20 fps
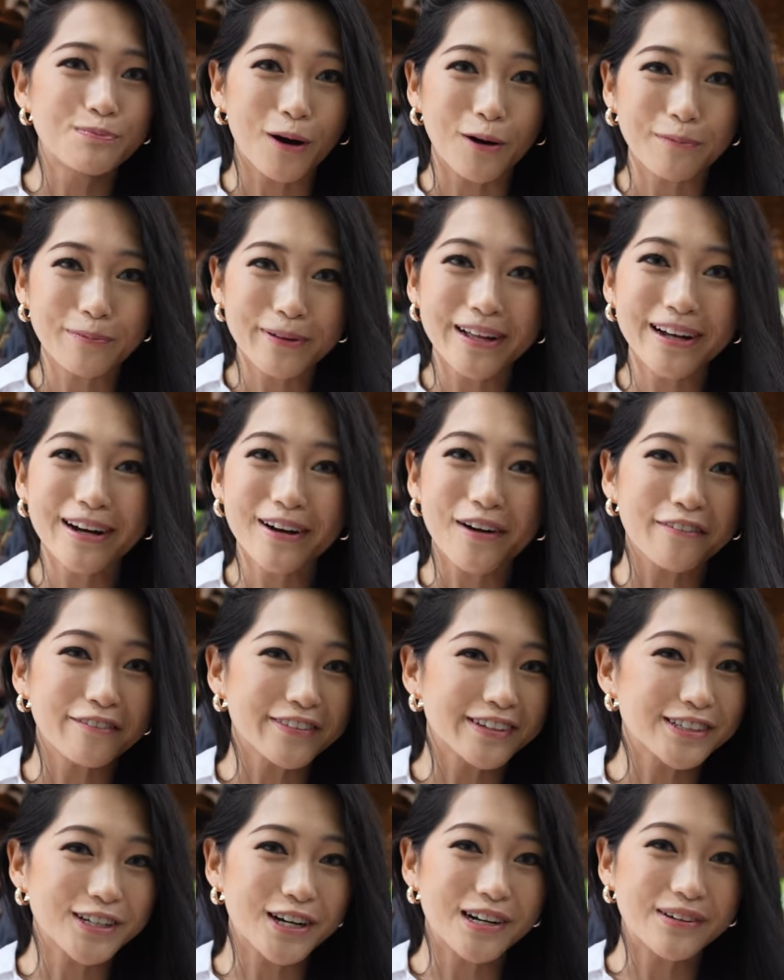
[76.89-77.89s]
popular
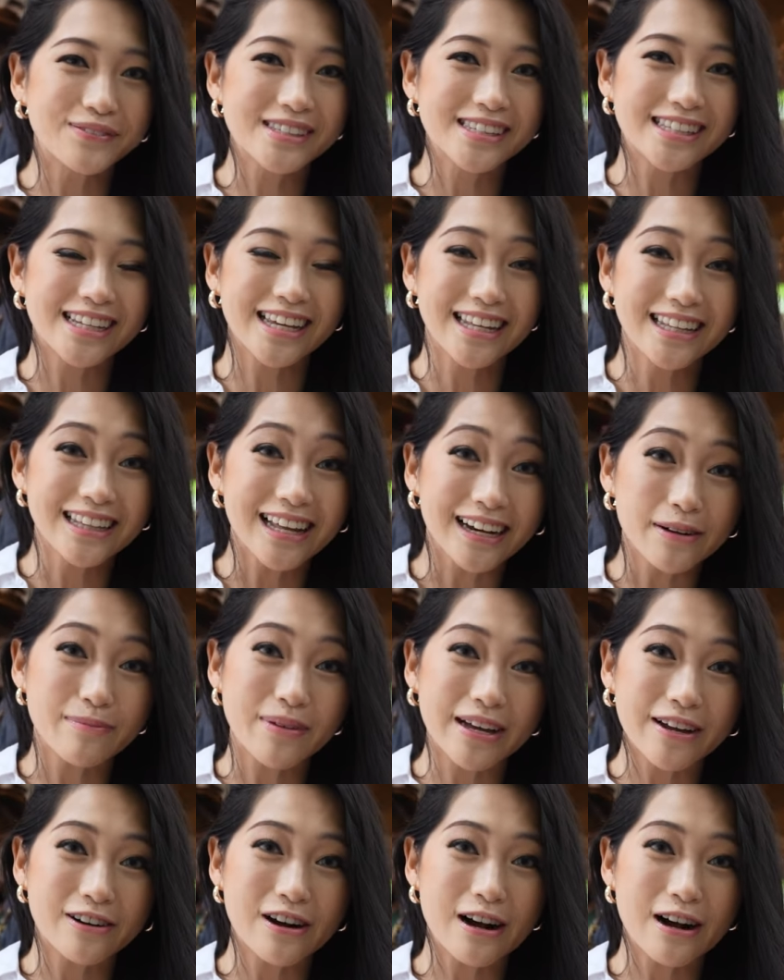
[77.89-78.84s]
coffee shops in Nakameguro.